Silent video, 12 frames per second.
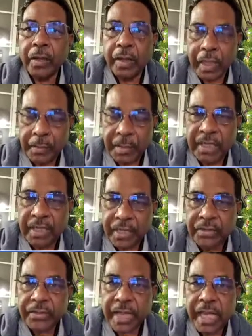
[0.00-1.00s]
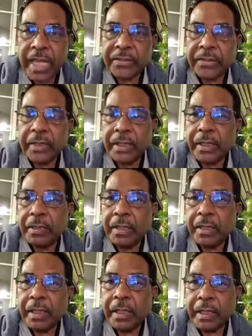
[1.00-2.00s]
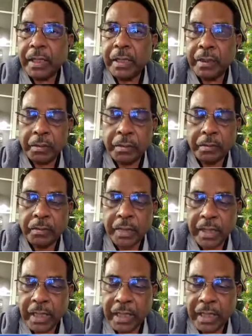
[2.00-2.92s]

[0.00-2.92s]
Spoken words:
Keeping this as a